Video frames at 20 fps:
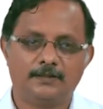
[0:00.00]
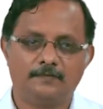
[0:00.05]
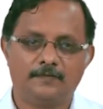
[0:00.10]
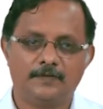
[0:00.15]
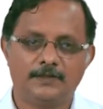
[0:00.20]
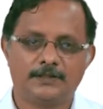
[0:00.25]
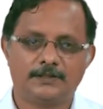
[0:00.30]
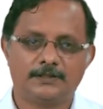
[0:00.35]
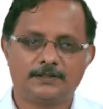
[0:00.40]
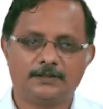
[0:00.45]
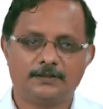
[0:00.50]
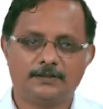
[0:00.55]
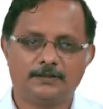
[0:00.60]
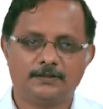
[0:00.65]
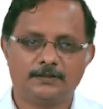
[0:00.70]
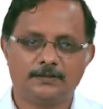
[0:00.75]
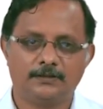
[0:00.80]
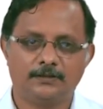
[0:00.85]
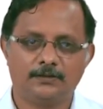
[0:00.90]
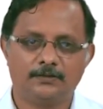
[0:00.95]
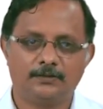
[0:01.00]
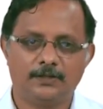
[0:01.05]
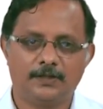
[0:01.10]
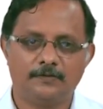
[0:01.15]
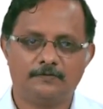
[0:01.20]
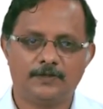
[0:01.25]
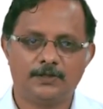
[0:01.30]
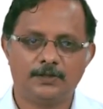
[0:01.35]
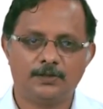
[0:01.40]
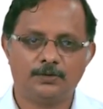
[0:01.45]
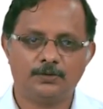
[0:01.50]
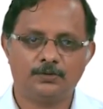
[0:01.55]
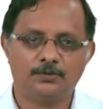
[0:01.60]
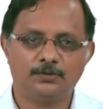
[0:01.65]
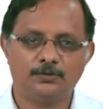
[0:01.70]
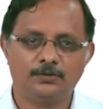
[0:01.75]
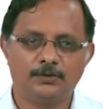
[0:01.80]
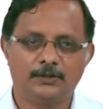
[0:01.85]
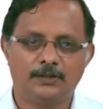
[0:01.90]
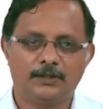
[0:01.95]
which refer
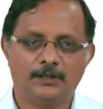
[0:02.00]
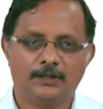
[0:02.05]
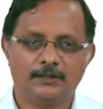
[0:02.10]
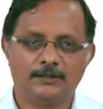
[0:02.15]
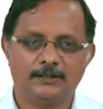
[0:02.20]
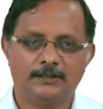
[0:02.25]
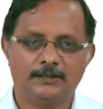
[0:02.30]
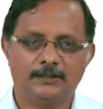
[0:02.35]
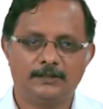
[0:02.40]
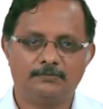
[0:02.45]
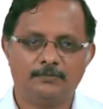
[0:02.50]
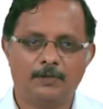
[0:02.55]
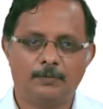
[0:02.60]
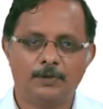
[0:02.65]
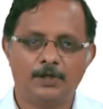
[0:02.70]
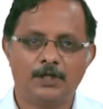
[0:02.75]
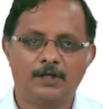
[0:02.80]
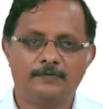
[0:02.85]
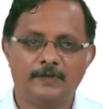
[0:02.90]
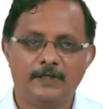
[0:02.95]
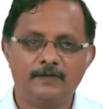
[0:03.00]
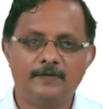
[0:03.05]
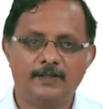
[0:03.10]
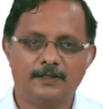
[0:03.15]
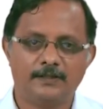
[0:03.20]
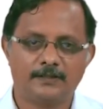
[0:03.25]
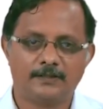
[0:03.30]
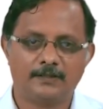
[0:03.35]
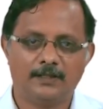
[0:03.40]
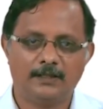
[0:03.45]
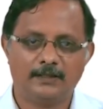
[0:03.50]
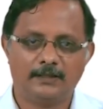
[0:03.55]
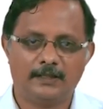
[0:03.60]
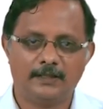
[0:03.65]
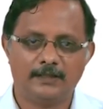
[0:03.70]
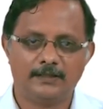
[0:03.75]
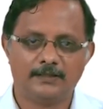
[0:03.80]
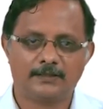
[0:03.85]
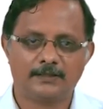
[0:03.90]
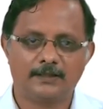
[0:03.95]
to the memory of events, and
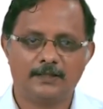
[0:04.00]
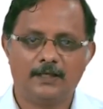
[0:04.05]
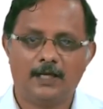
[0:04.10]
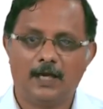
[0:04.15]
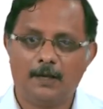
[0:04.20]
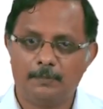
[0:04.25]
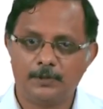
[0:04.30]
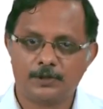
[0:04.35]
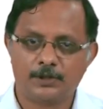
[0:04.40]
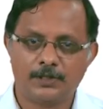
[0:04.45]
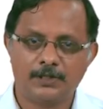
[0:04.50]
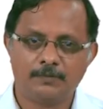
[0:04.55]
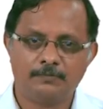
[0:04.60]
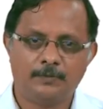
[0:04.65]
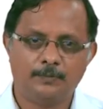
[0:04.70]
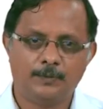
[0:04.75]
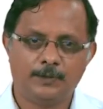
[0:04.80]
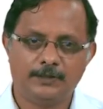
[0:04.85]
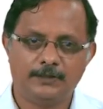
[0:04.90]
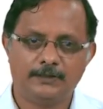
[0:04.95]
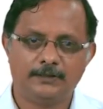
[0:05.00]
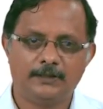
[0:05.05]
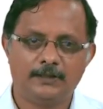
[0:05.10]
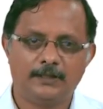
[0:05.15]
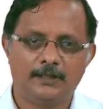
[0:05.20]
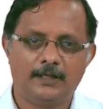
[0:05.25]
that is episodic memory